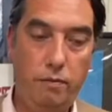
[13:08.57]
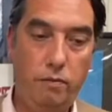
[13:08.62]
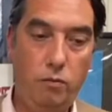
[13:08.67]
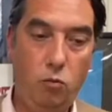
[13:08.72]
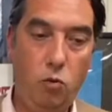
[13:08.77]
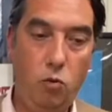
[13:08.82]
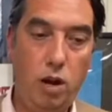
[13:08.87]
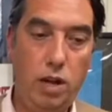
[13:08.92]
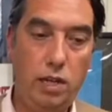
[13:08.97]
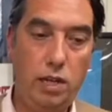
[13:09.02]

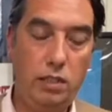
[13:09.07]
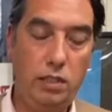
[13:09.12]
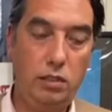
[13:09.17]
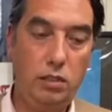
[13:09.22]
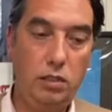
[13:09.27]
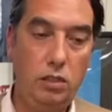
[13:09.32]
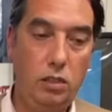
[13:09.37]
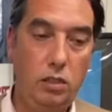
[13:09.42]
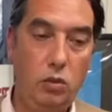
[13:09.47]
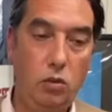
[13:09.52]
wired
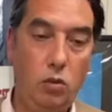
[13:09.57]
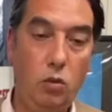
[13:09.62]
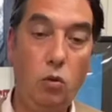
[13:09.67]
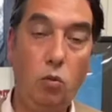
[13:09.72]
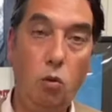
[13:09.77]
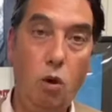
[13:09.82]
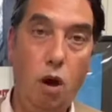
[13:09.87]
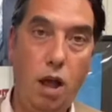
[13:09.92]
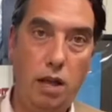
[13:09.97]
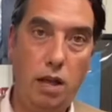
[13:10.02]
or
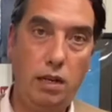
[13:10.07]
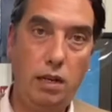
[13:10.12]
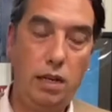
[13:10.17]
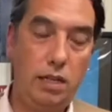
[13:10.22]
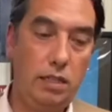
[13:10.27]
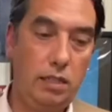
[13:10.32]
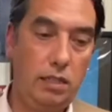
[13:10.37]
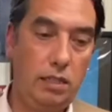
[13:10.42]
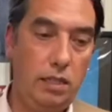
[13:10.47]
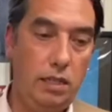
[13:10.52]

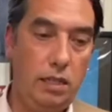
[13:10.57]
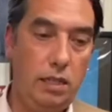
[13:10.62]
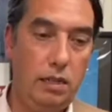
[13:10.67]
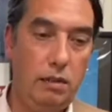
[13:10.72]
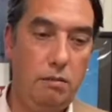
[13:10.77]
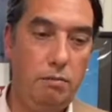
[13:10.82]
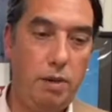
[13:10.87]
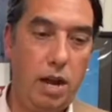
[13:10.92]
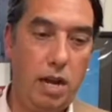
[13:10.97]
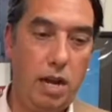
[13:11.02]
wireless
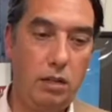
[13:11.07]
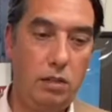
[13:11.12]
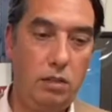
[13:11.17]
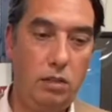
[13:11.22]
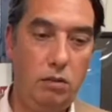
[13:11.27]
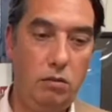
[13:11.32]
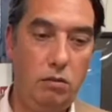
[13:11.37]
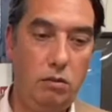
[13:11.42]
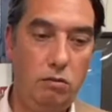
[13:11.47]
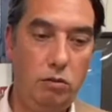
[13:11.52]
back
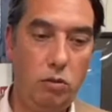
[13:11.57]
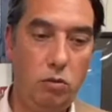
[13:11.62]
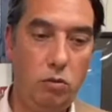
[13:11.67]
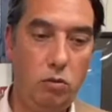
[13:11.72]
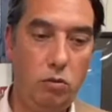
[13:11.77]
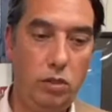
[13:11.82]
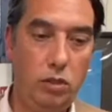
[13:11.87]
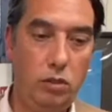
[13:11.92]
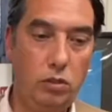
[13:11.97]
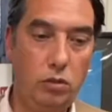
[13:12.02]
to the
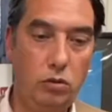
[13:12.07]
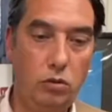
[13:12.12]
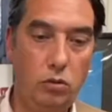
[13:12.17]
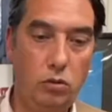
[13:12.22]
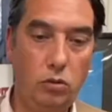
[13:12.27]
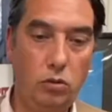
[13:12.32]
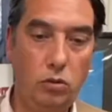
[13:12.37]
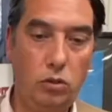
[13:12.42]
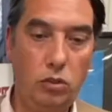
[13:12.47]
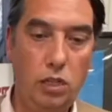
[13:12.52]
recording
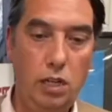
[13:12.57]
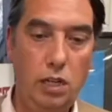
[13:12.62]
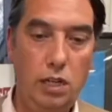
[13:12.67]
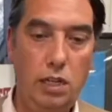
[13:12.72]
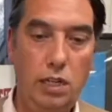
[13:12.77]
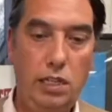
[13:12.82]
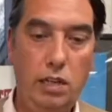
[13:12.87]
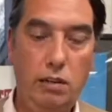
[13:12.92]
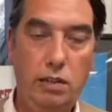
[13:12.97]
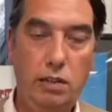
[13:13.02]
source.
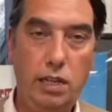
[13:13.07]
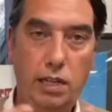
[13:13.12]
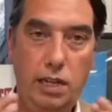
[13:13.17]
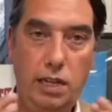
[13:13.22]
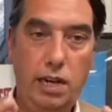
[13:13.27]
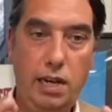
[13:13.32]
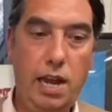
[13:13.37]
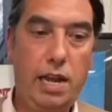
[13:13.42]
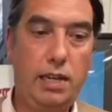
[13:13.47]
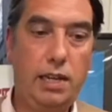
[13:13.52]
You can
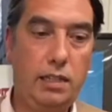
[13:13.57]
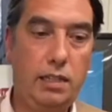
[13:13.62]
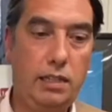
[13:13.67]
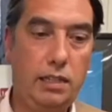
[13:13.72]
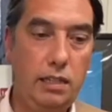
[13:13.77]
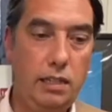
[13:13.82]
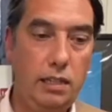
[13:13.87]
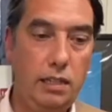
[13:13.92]
connect